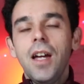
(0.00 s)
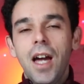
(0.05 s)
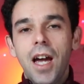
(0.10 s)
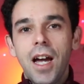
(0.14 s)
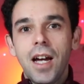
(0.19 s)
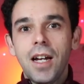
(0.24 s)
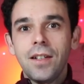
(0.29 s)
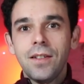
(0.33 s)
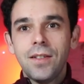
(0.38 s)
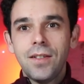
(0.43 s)

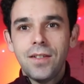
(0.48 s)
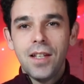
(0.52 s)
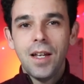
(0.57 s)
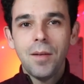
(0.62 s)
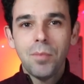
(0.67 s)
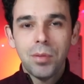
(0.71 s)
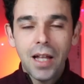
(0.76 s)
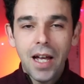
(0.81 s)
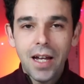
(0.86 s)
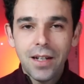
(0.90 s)
And
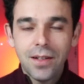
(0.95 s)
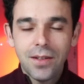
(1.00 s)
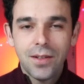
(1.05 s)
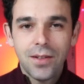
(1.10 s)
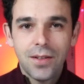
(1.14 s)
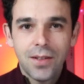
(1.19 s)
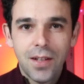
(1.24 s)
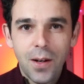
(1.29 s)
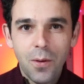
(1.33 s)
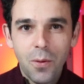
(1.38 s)
stay blessed.
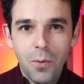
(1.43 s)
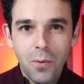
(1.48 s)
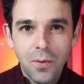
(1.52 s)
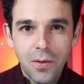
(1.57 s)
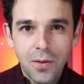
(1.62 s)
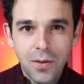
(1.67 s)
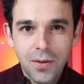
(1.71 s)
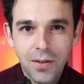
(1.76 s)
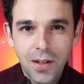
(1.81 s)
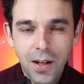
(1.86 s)

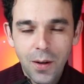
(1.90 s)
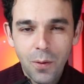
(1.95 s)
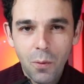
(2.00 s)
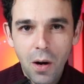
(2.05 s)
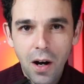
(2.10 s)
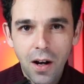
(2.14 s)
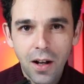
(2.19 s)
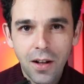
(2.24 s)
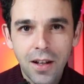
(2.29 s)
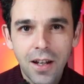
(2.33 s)
Stay
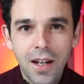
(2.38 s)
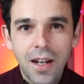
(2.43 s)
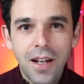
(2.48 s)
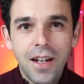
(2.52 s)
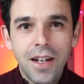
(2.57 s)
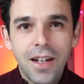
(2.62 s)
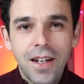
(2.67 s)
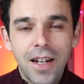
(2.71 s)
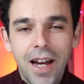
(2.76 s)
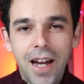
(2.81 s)
well.
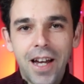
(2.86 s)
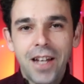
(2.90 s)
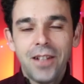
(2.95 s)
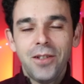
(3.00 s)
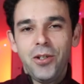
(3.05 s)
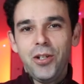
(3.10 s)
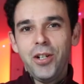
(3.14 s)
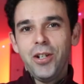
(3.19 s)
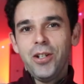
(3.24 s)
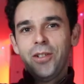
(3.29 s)

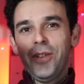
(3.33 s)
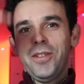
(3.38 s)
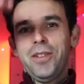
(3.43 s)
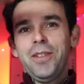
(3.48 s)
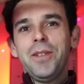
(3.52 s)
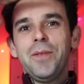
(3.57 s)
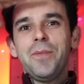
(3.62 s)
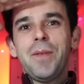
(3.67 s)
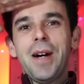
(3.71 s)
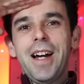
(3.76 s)
And
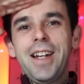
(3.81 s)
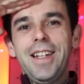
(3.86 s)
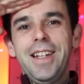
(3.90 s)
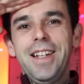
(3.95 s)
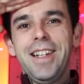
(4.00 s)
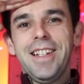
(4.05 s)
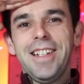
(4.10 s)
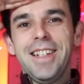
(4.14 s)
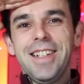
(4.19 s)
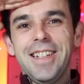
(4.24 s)
cheers.
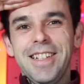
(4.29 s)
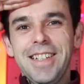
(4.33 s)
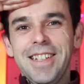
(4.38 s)
Goodbye.